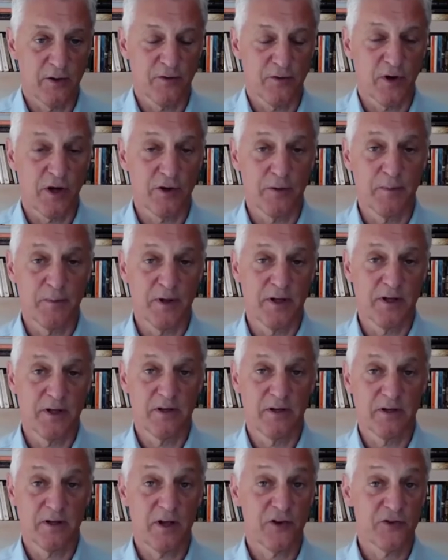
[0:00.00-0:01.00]
over 100
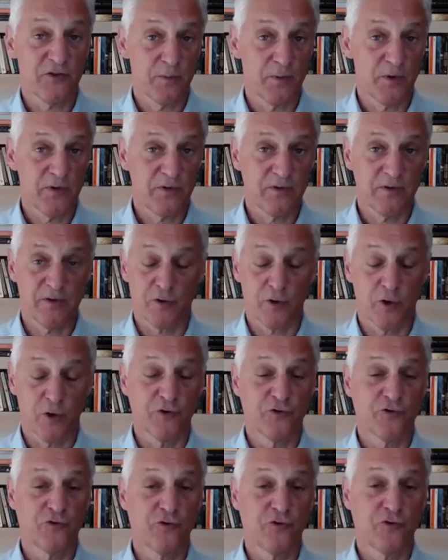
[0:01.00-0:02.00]
million customers,
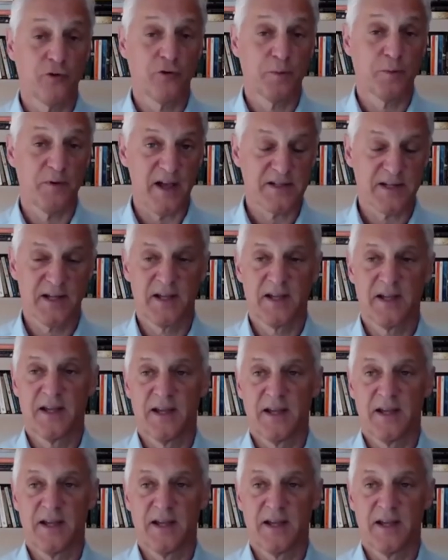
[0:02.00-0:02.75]
growing super fast.